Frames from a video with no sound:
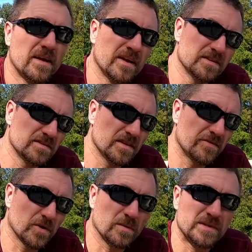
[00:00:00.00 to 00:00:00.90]
And
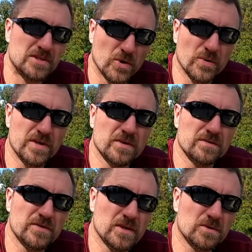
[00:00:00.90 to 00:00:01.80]
if you're gonna be towing
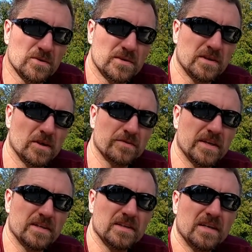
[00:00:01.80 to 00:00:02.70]
your vehicle
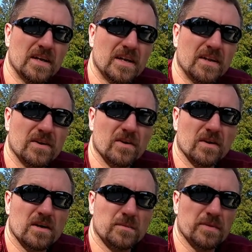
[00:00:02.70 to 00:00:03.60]
over there, there
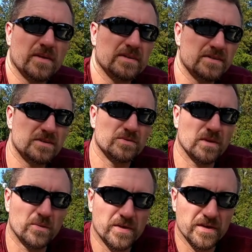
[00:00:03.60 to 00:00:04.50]
are a couple things that you
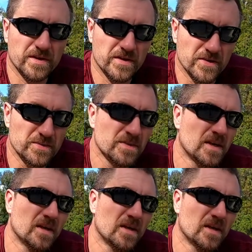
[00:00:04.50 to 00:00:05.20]
really wanted to do.